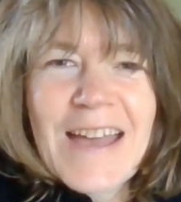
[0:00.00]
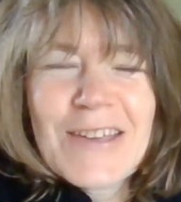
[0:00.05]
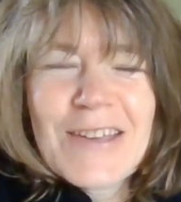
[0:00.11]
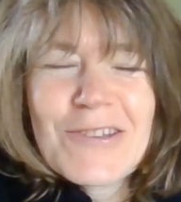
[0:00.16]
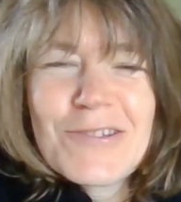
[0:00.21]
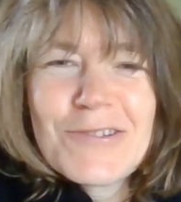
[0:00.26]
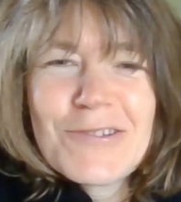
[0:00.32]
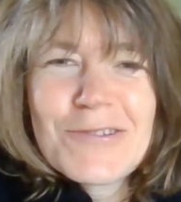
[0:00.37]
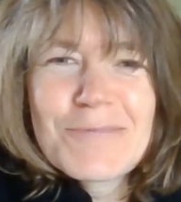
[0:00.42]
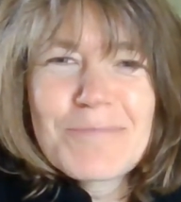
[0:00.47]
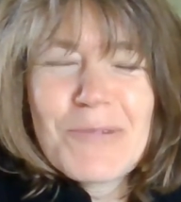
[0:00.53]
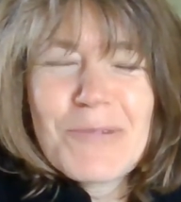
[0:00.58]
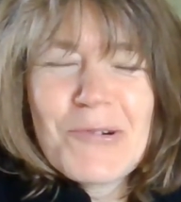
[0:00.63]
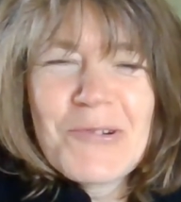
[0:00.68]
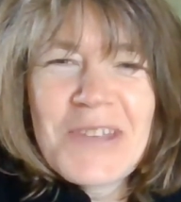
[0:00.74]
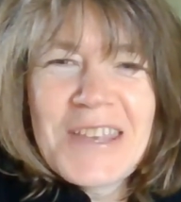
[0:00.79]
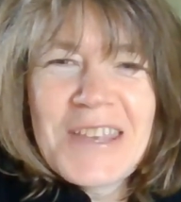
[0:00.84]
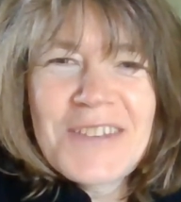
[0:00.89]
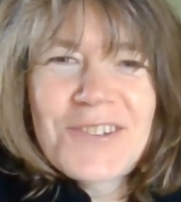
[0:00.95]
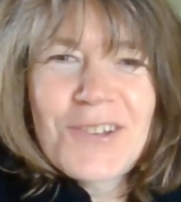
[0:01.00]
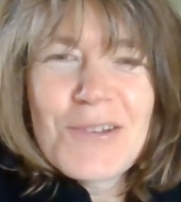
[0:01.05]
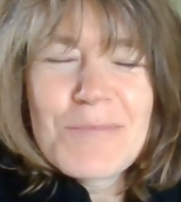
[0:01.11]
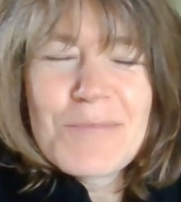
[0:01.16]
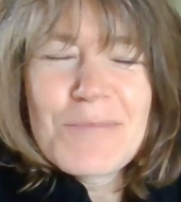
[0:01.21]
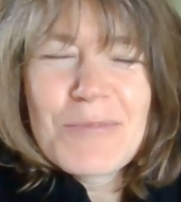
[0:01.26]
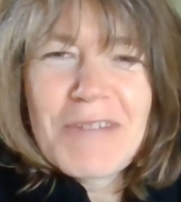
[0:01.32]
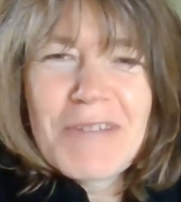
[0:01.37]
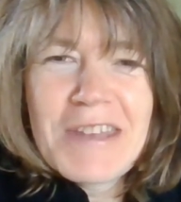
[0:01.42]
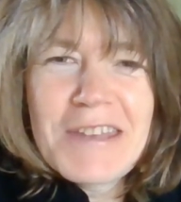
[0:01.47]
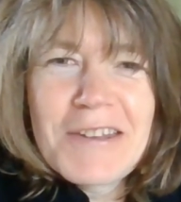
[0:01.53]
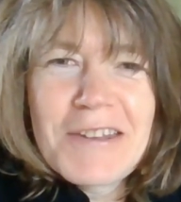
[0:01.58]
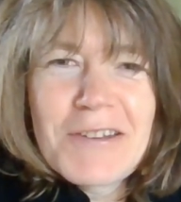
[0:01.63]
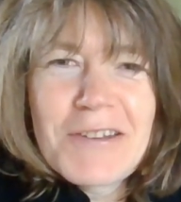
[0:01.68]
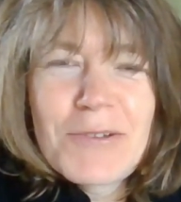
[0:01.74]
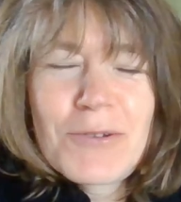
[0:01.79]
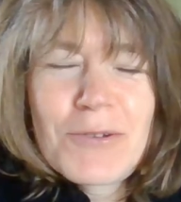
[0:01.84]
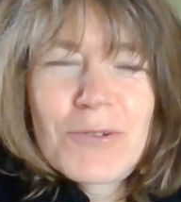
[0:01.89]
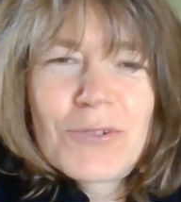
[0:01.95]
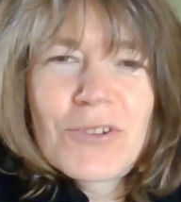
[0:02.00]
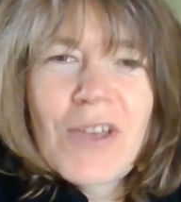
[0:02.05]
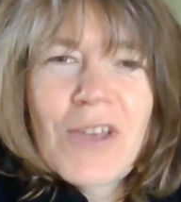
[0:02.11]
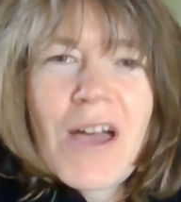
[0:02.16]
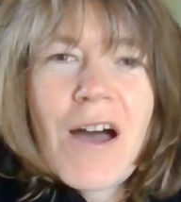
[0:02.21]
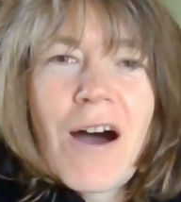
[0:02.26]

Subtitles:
Good morning, Soberinos.